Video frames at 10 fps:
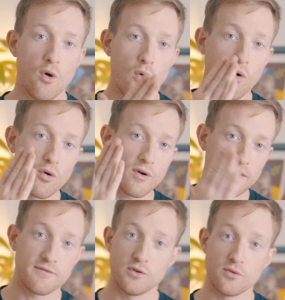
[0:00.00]
or
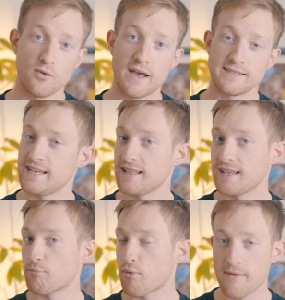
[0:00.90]
if you are
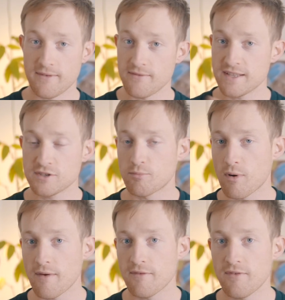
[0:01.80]
selling private events or
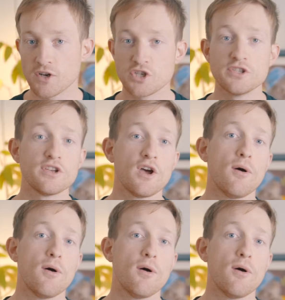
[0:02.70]
private functions,